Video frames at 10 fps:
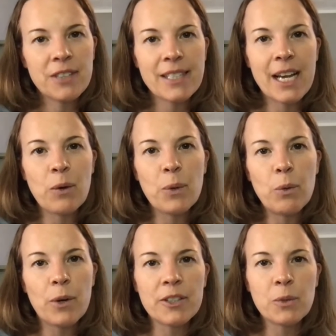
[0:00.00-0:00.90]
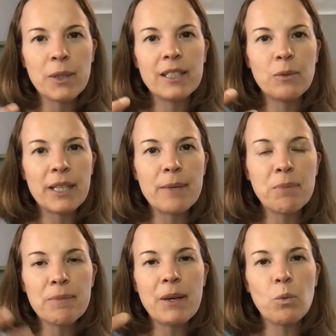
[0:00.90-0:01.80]
That's how we work. We
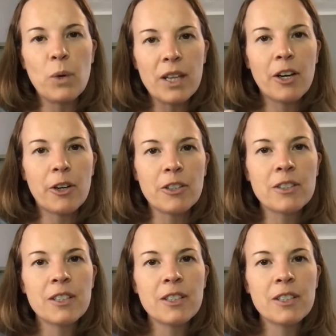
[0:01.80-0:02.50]
implement with our